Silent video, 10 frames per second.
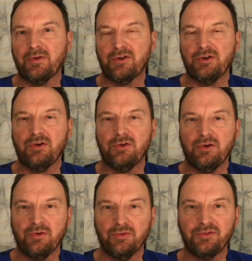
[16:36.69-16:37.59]
that you can
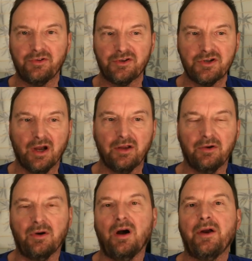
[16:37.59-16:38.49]
use to check
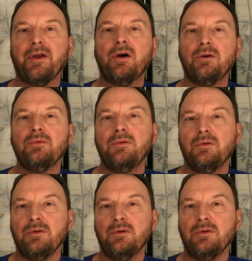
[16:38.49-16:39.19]
your audio.